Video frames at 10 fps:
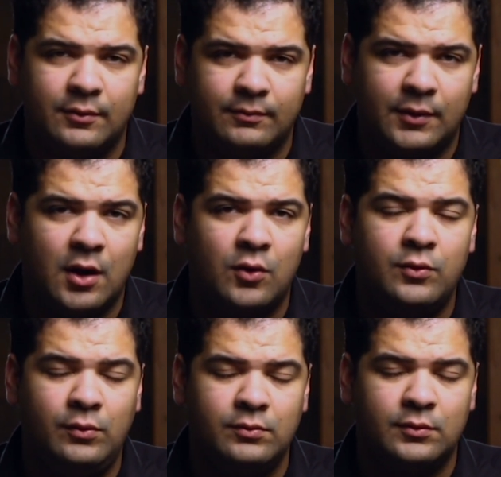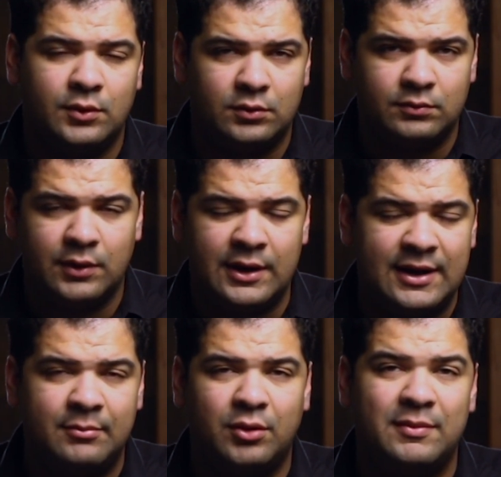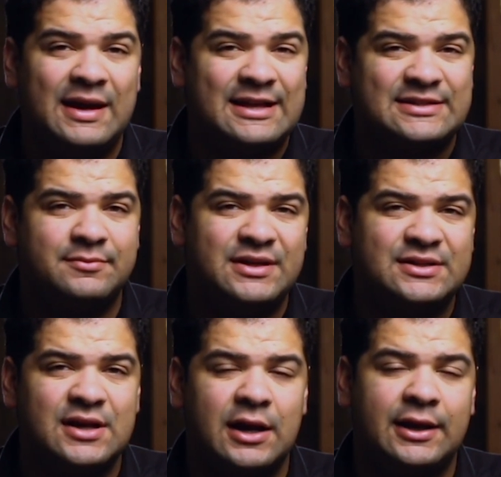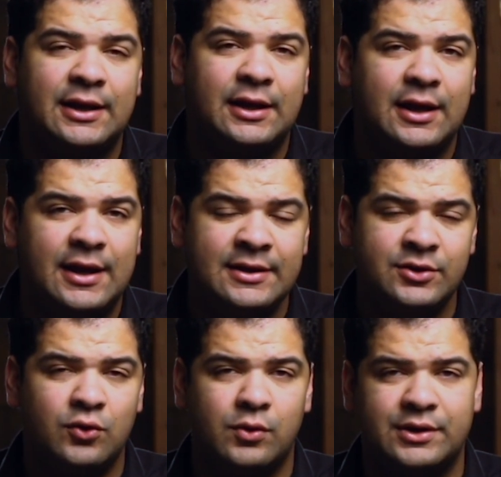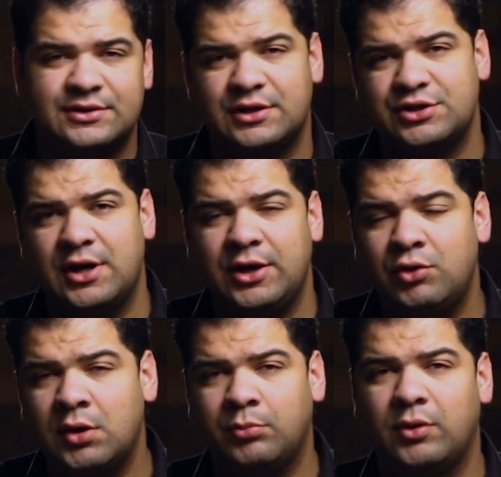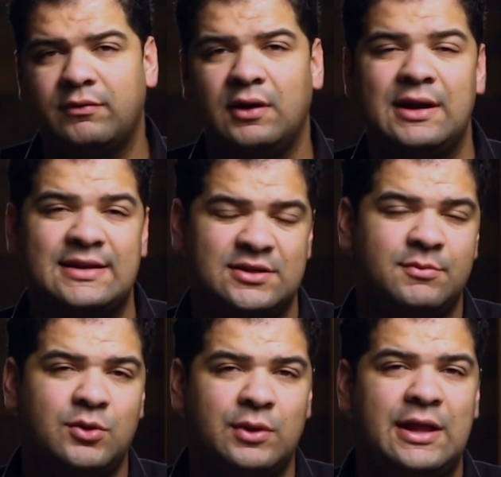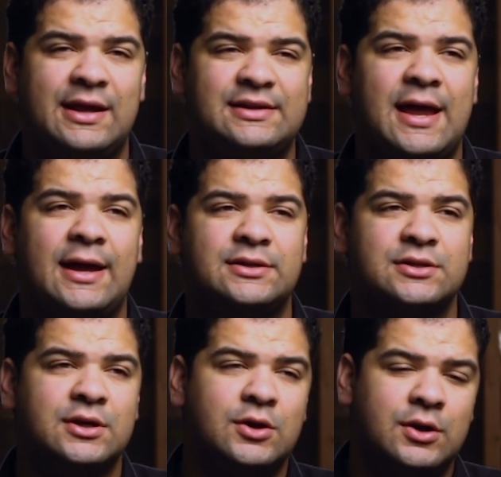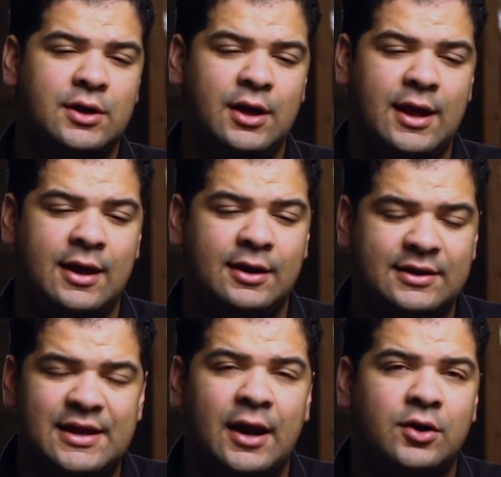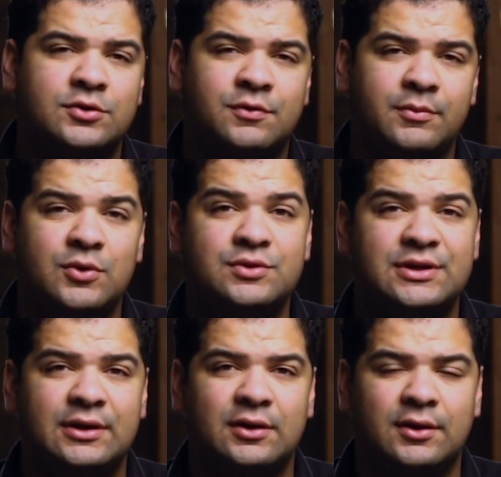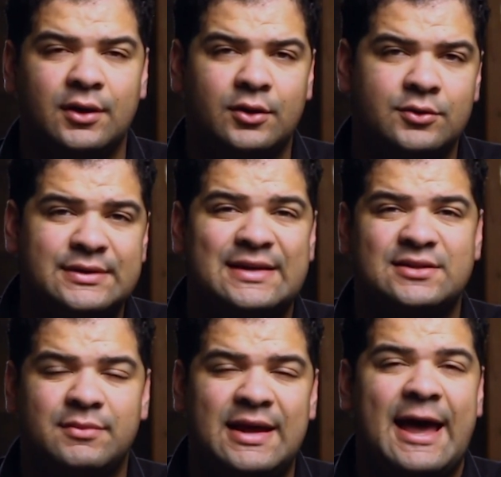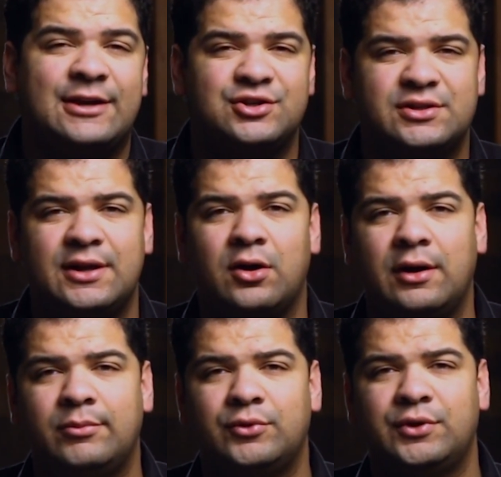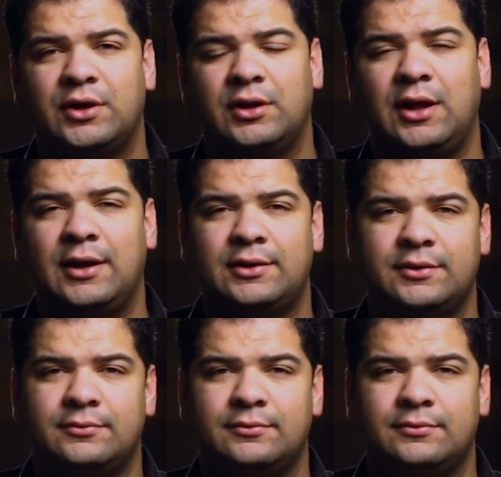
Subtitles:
go and implement SMB signing in your organization, and you can prevent SMB relay attacks and attackers from using those SMB hashes they are able to collect.